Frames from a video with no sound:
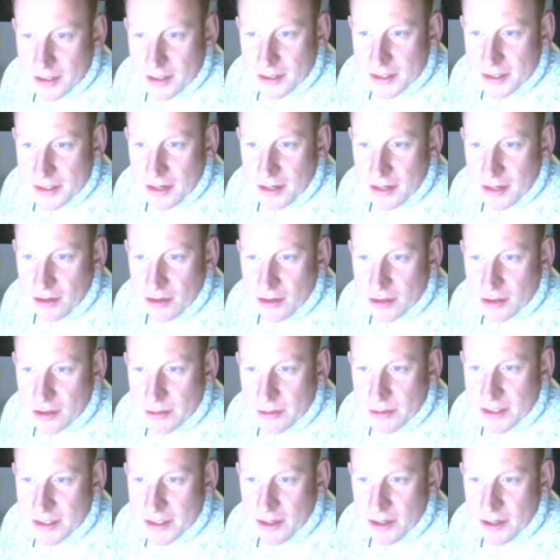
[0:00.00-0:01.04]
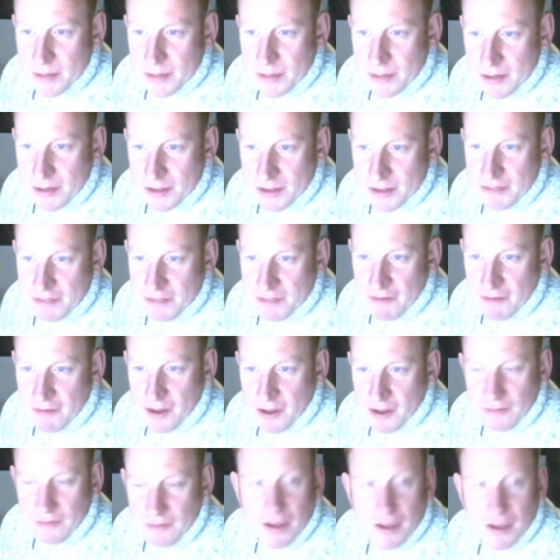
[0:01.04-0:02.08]
I say, I got
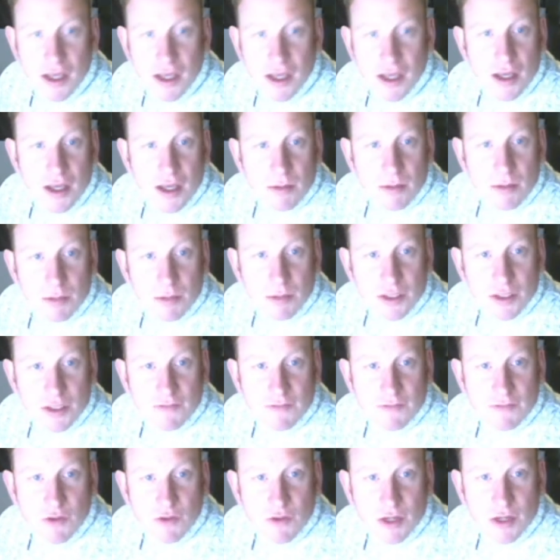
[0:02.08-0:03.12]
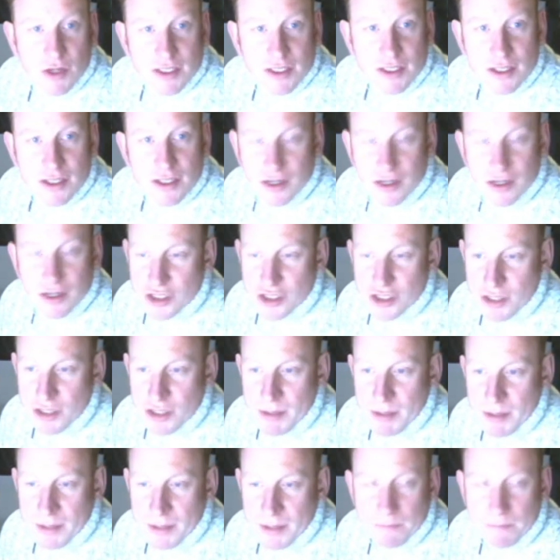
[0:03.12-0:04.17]
£29.95 plus £4.99
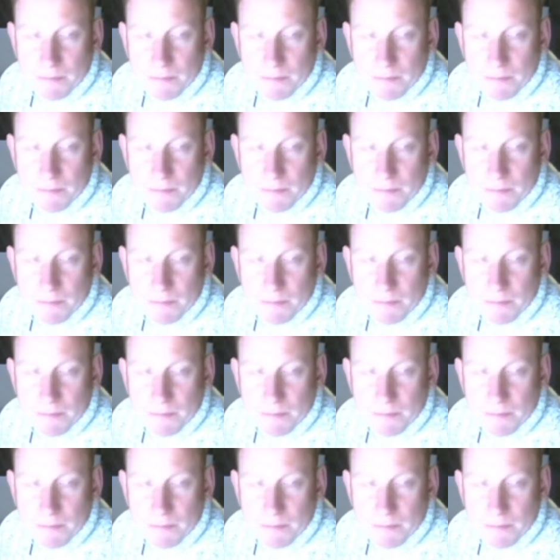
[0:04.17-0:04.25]
shipping.